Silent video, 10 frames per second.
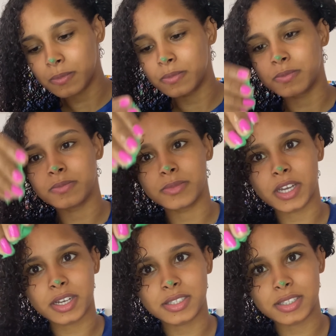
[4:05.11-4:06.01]
The
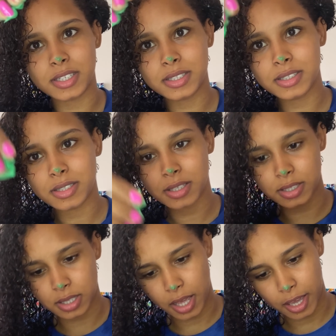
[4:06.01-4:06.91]
consistency
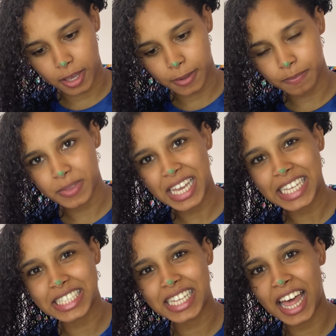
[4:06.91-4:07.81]
is like,
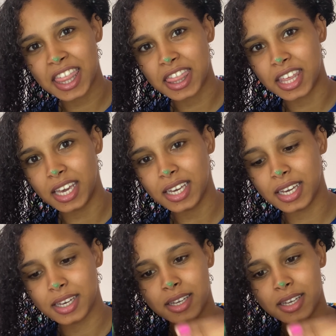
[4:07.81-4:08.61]
it's not thick,